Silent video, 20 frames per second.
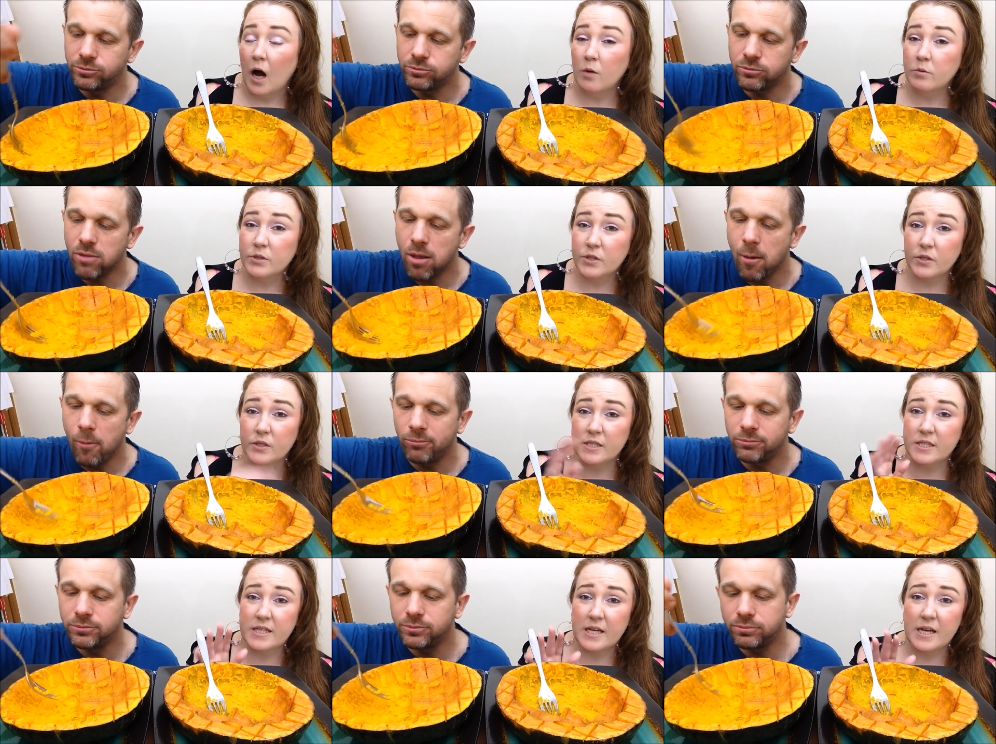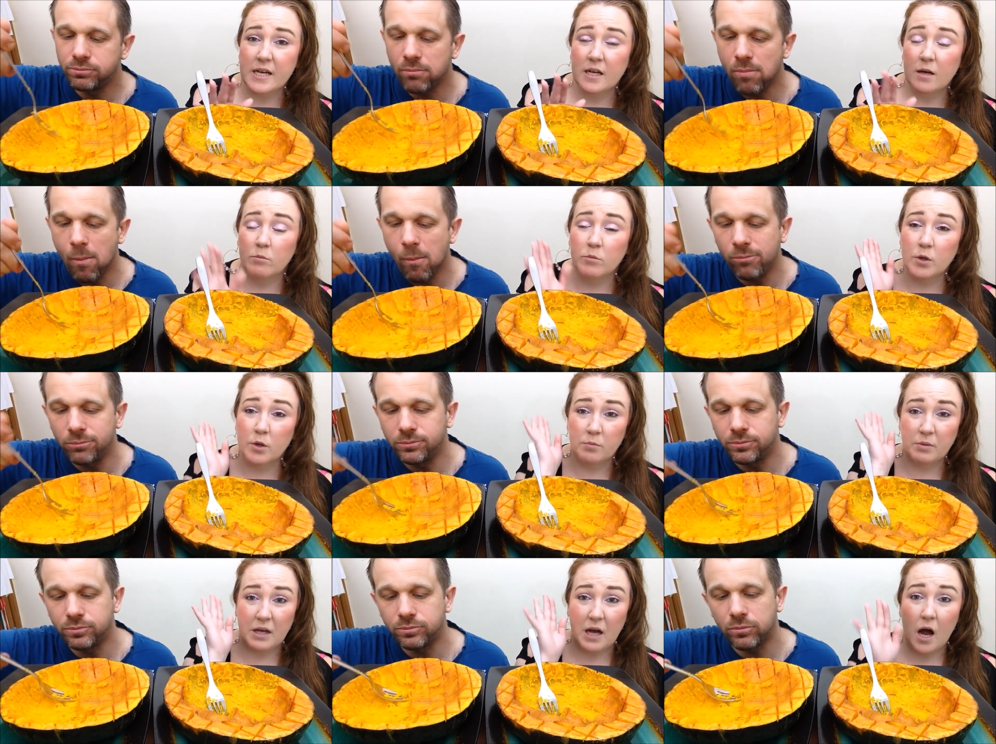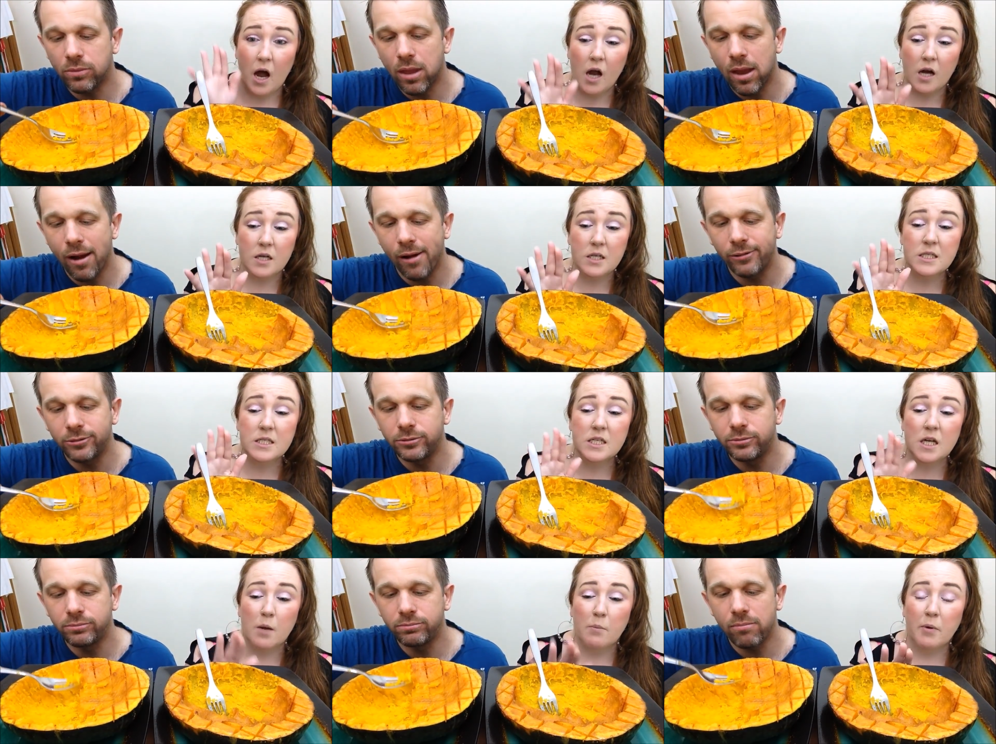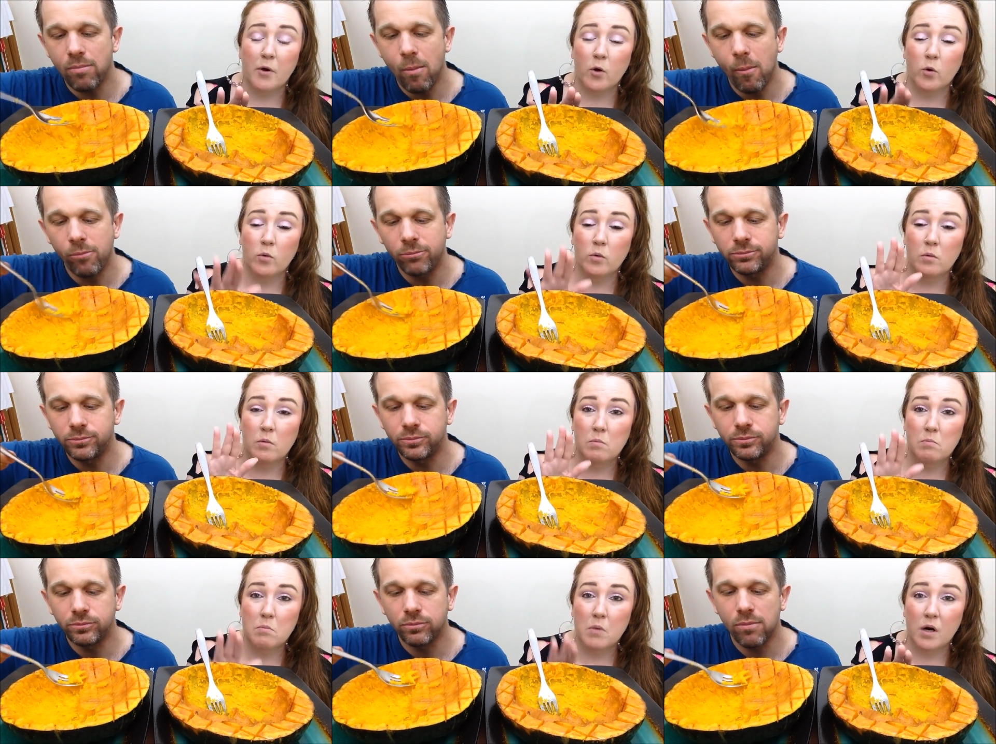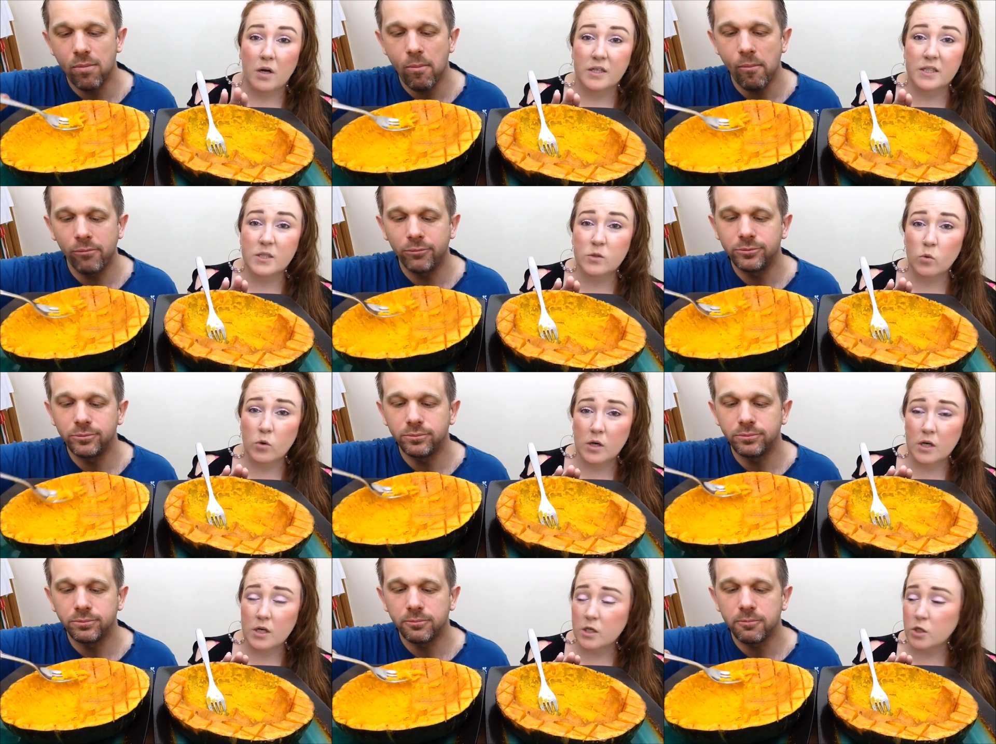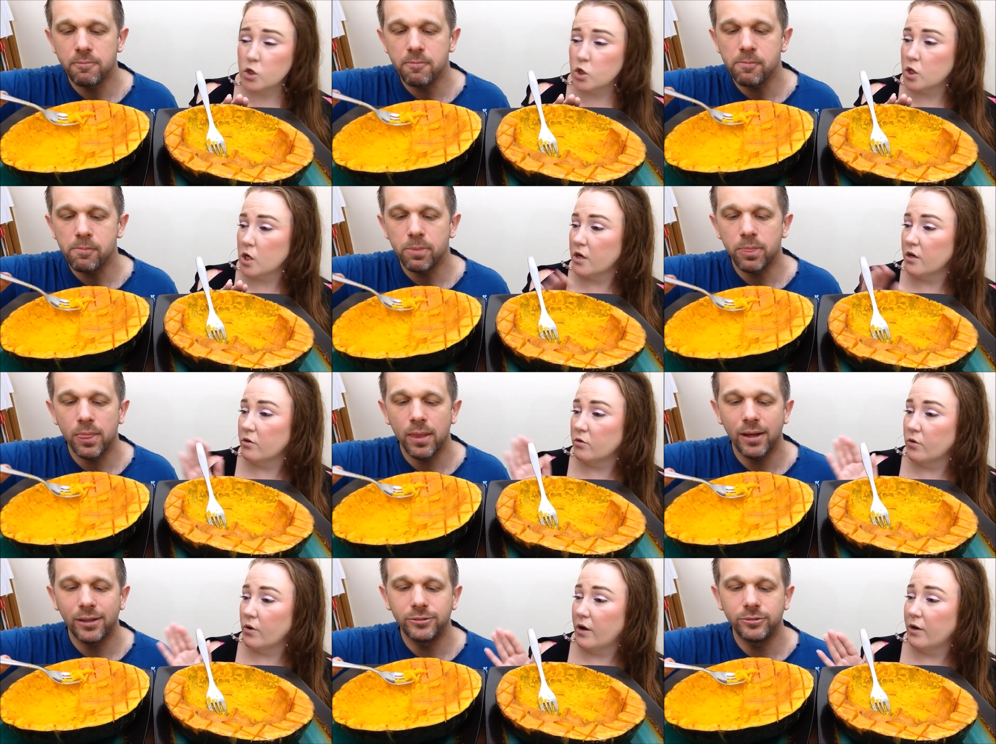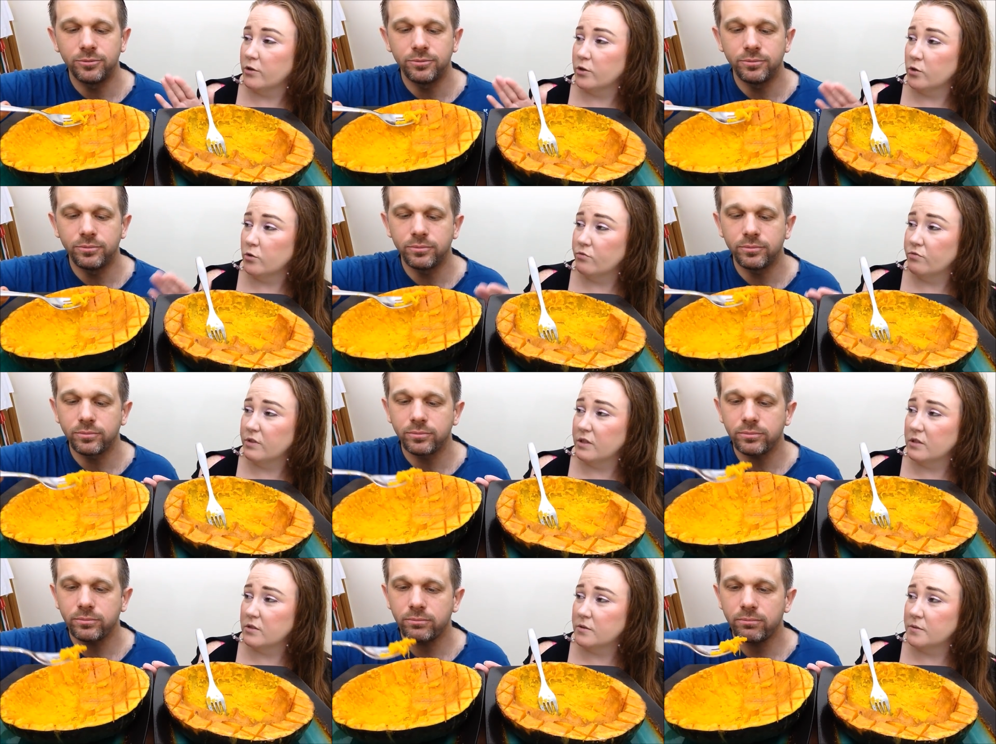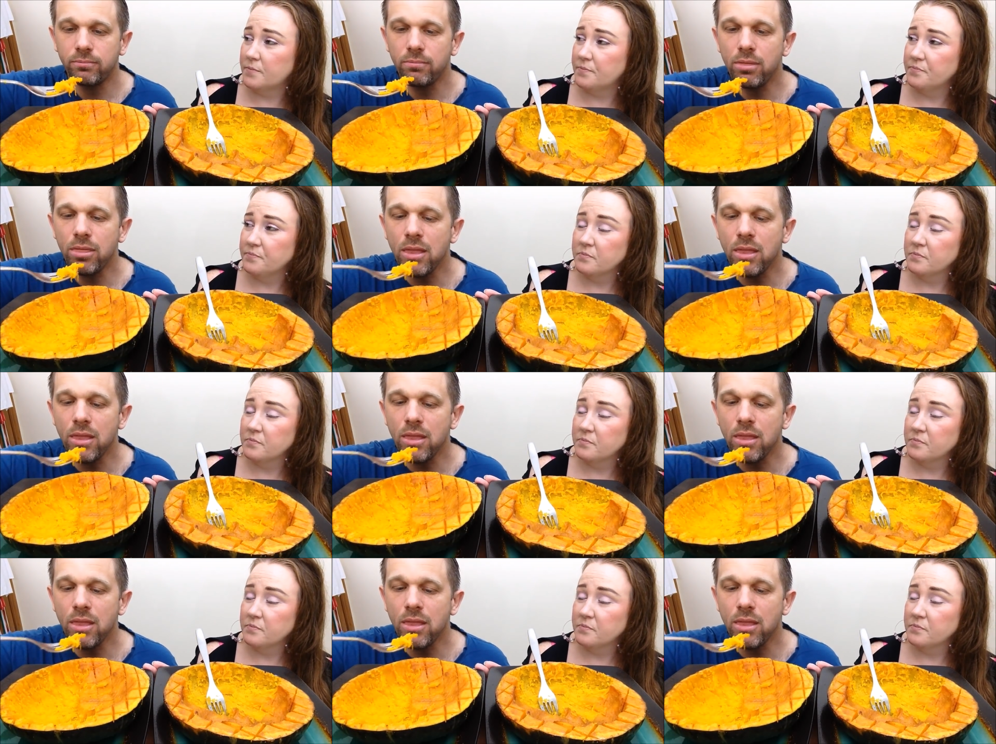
Speaker 1: I was going to say, I'm going to be honest about my squash. I don't know how you feel.